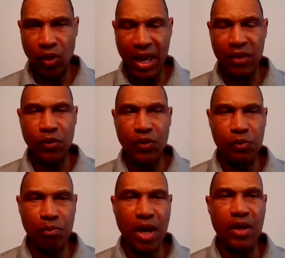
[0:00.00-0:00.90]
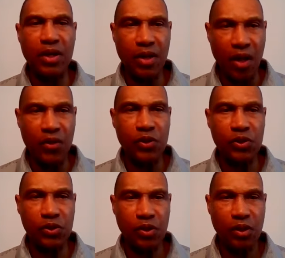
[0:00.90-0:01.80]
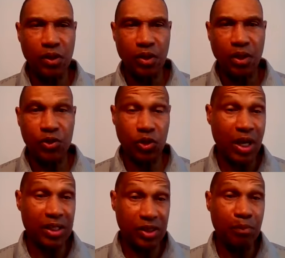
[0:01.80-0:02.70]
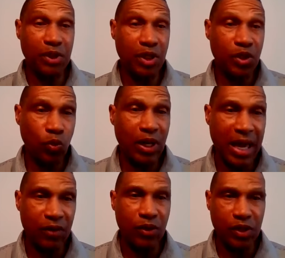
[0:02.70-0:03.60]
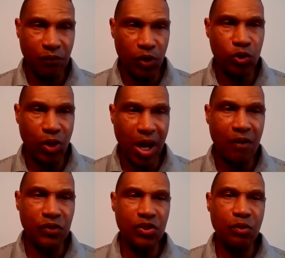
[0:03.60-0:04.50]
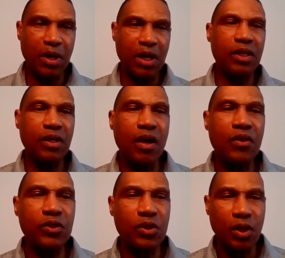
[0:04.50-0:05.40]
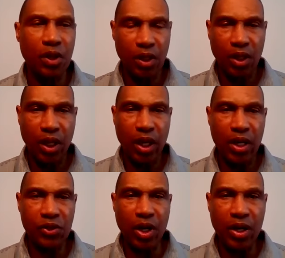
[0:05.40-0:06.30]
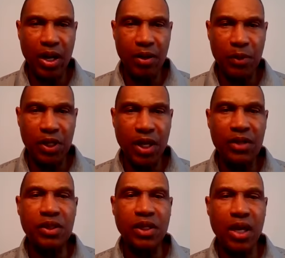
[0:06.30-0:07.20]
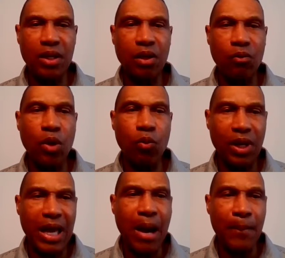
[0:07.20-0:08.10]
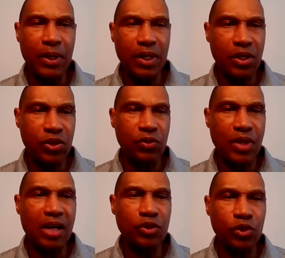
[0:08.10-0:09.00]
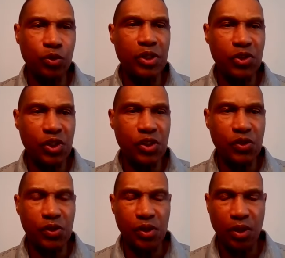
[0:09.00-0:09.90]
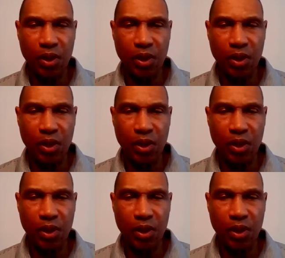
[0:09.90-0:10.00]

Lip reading: will handle this better than others, just like some teams will handle this virtual offseason better than others. And it's going to be an indicator of what will happen in the 2020 season.